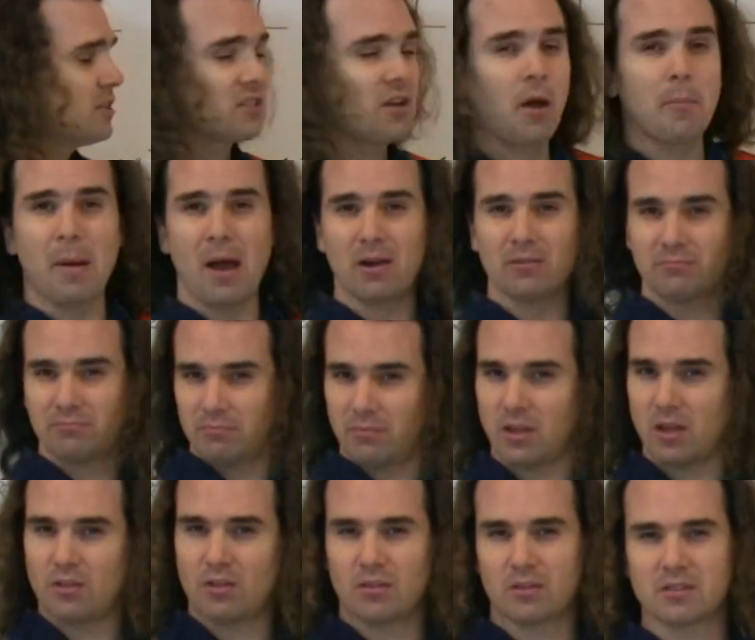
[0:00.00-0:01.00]
is
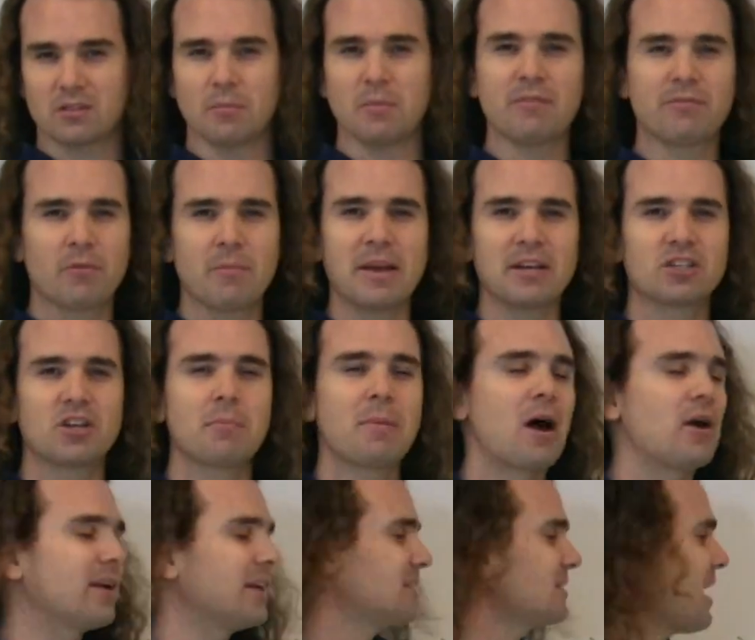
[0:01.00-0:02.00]
about the, some information
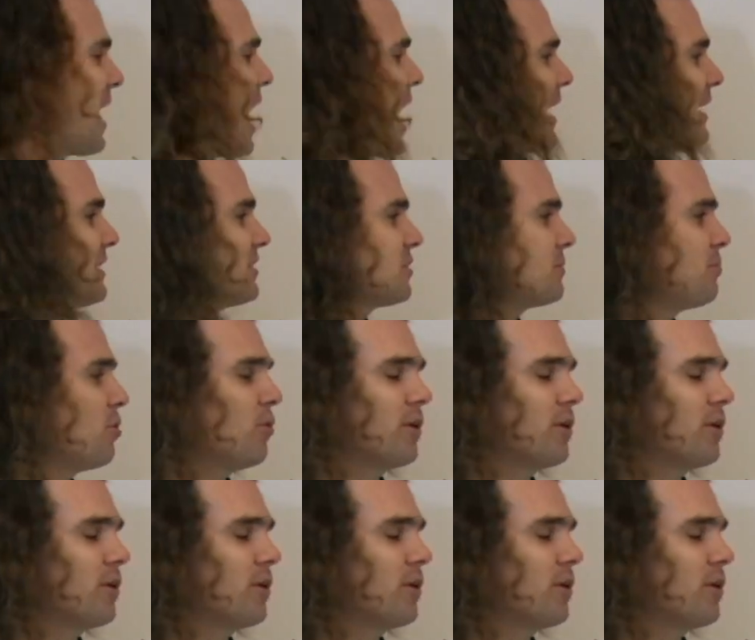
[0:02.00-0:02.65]
about its highest